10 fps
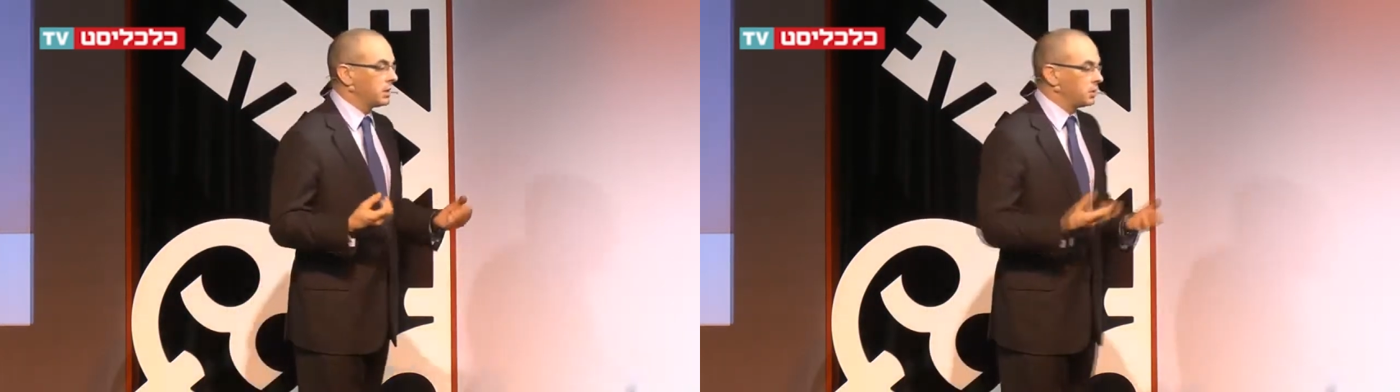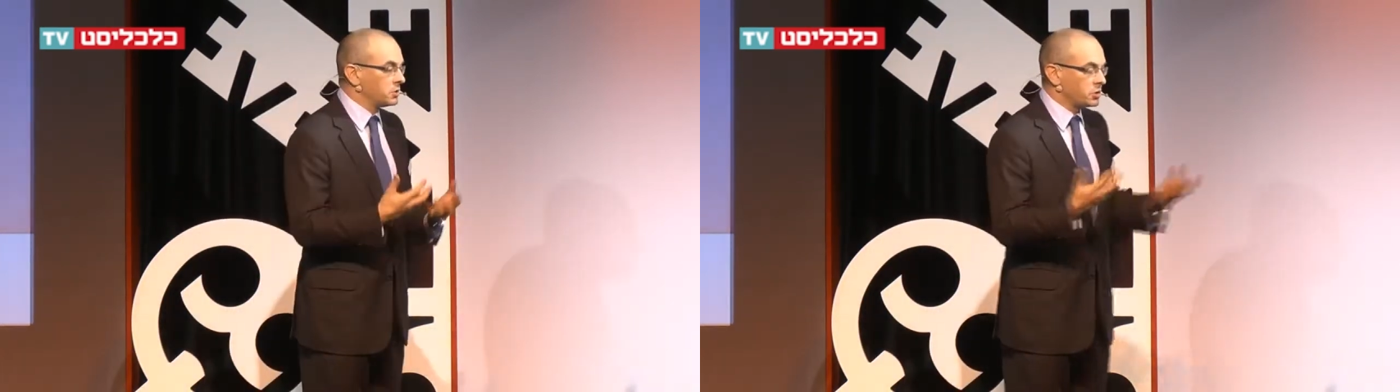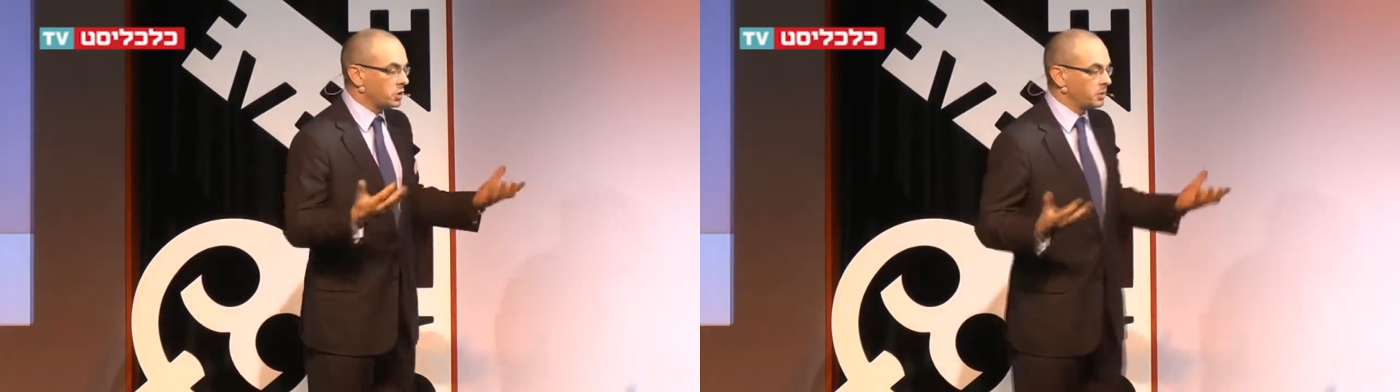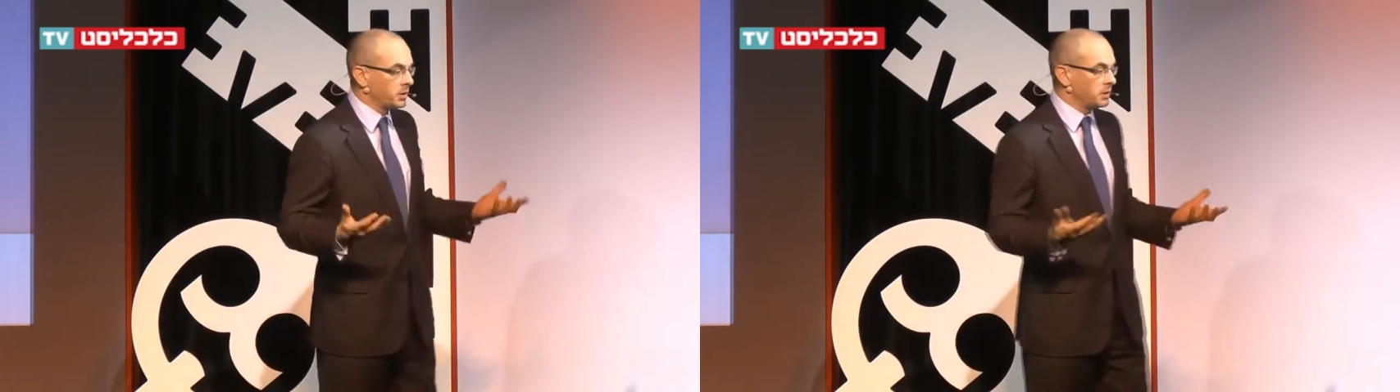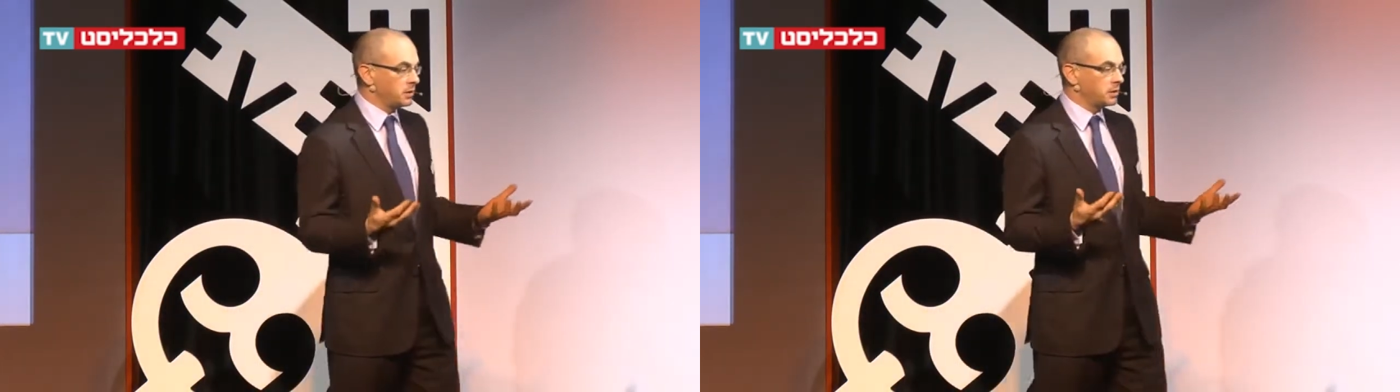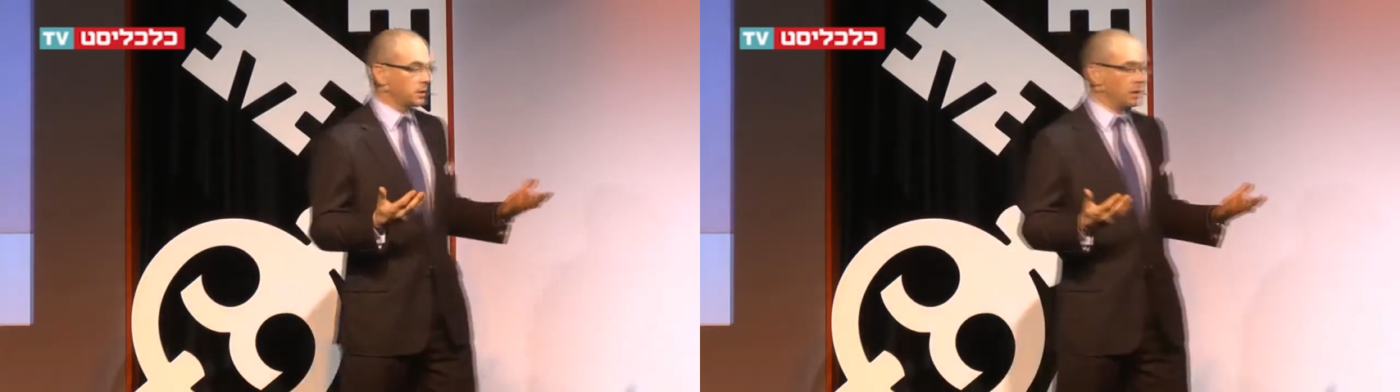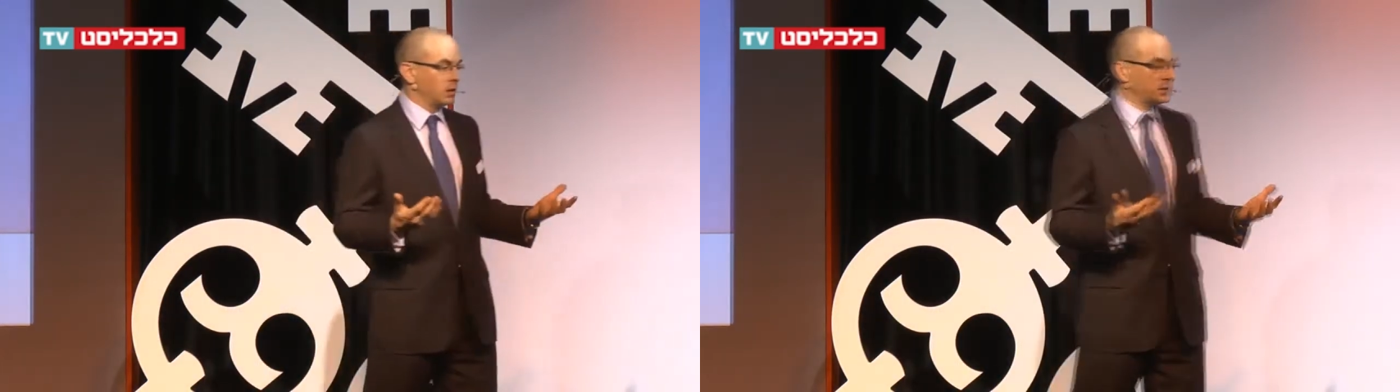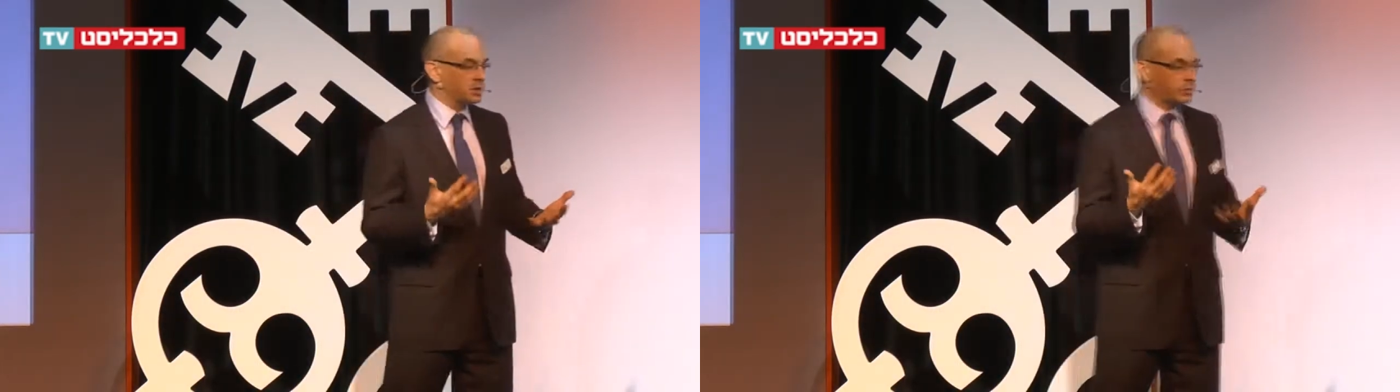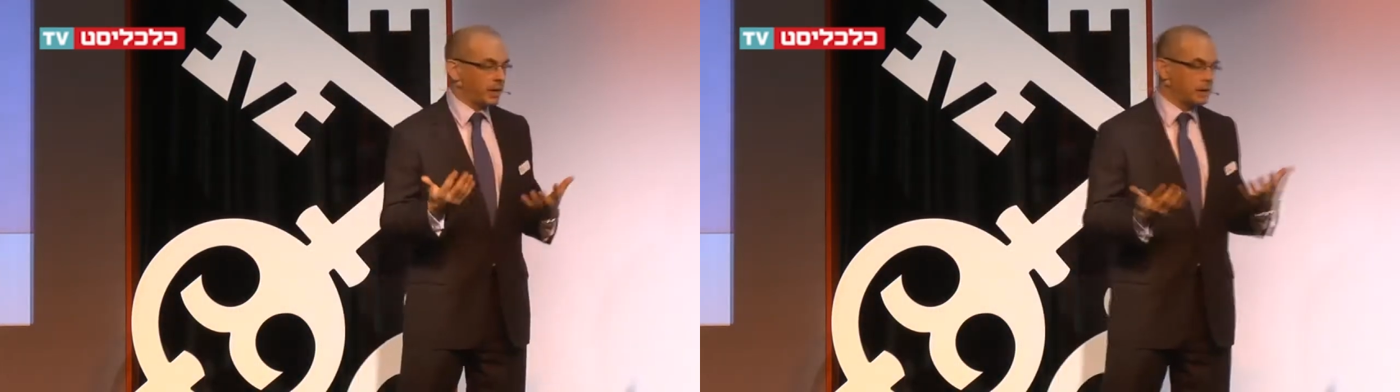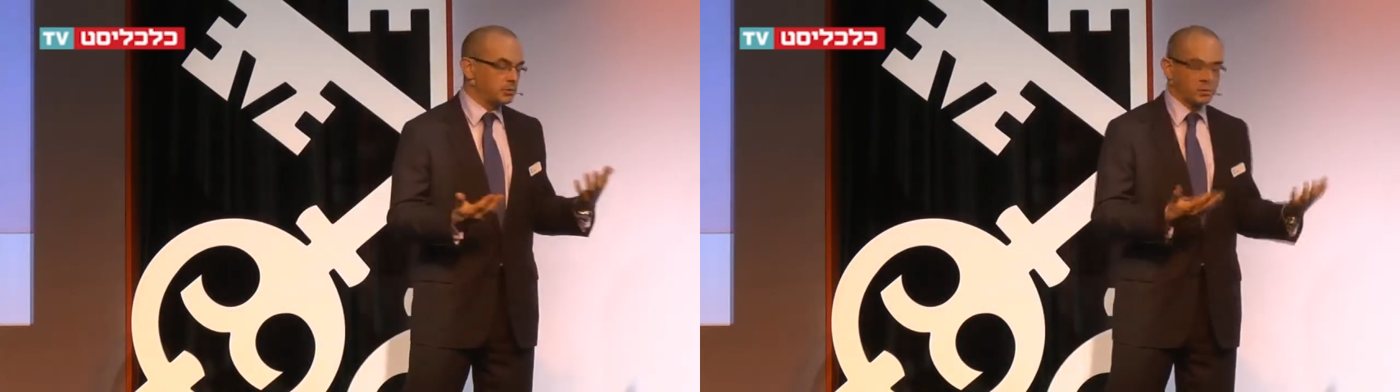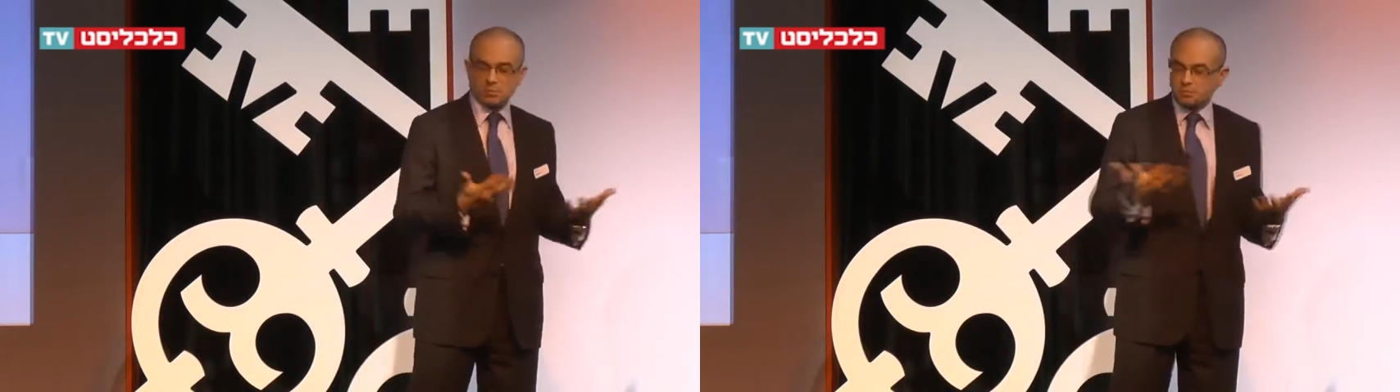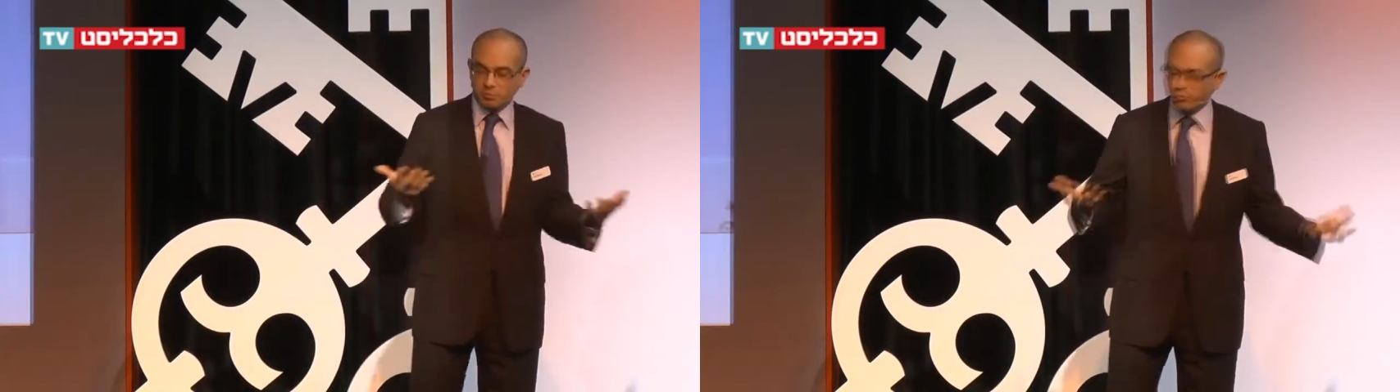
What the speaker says: consumers can spend